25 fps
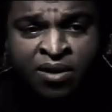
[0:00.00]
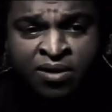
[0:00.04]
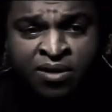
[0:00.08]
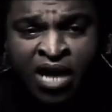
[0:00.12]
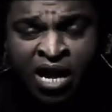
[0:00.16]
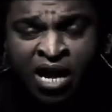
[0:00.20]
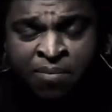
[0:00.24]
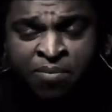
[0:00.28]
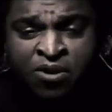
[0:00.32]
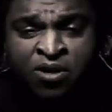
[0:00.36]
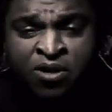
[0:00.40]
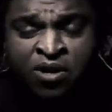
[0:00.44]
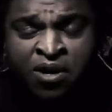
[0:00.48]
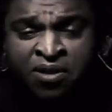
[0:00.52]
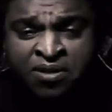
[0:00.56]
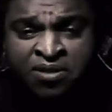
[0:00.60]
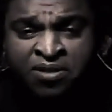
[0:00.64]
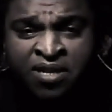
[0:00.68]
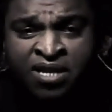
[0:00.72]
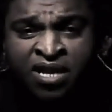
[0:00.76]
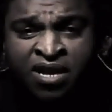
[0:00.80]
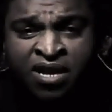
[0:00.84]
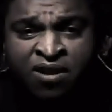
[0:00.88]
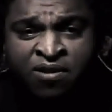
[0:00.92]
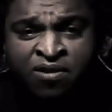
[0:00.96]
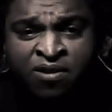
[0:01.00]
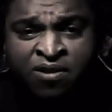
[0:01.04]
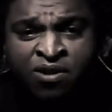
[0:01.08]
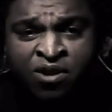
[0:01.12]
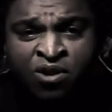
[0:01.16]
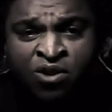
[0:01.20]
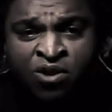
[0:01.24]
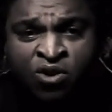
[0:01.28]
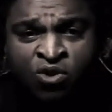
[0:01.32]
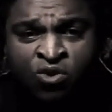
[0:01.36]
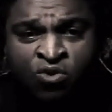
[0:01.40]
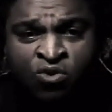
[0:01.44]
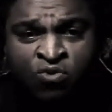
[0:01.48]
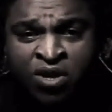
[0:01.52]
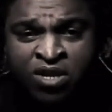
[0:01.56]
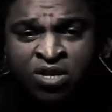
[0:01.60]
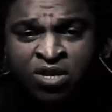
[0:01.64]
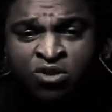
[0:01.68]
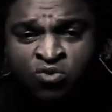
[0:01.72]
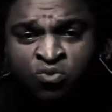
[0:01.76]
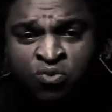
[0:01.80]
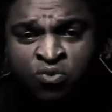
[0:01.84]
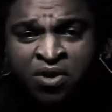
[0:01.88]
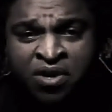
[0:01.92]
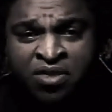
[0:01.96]
Neighborhoods that are
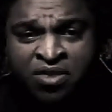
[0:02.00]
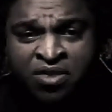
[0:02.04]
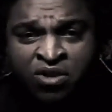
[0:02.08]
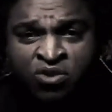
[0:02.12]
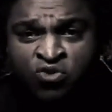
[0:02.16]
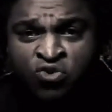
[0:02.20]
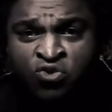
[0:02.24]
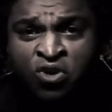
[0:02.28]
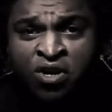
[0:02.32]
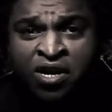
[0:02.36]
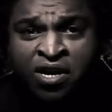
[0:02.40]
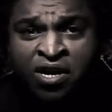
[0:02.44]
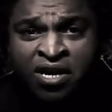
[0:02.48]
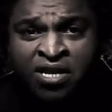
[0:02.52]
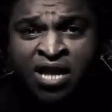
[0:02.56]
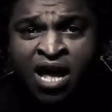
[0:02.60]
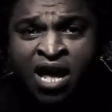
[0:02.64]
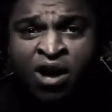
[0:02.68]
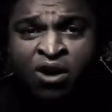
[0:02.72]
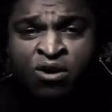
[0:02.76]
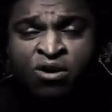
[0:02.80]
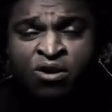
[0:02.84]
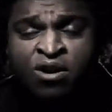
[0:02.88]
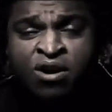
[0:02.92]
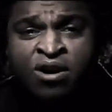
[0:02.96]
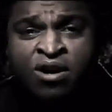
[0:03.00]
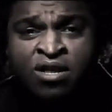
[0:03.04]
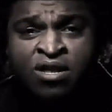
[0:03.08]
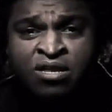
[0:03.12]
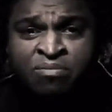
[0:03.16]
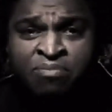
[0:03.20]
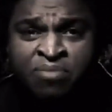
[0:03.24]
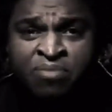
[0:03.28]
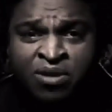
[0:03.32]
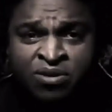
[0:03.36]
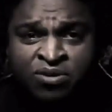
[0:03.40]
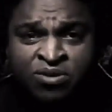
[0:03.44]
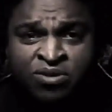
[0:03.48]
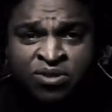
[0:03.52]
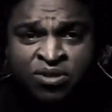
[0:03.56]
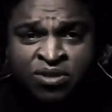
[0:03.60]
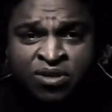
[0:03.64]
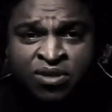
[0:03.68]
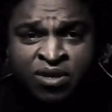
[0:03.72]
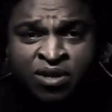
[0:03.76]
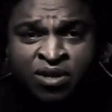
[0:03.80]
riddled with drug and alcohol abuse.